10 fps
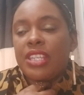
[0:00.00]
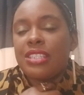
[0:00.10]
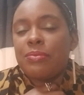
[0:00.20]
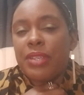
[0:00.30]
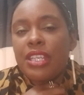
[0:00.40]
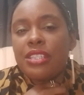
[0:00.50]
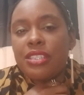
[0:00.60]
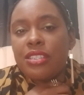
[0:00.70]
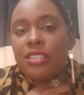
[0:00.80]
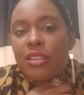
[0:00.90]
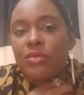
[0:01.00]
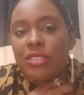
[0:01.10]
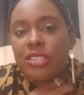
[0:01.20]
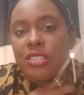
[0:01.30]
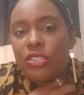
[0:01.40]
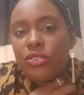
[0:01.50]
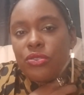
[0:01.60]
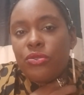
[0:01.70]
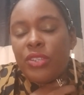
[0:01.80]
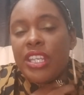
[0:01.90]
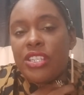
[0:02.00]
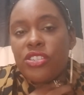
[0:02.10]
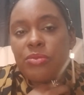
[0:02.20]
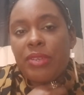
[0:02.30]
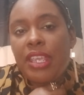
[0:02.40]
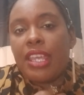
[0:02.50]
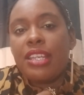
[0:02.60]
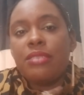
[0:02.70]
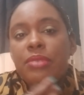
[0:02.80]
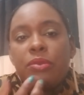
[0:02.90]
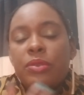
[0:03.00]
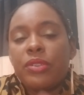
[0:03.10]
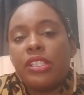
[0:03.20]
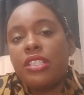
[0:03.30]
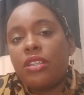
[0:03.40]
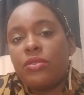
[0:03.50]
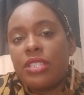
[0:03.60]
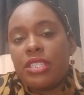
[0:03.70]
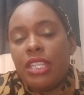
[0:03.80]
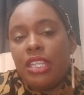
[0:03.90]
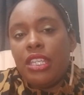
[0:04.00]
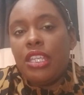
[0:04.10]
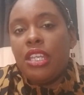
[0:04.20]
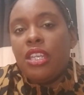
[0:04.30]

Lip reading: a big, you know, to do in Japan, but we really don't see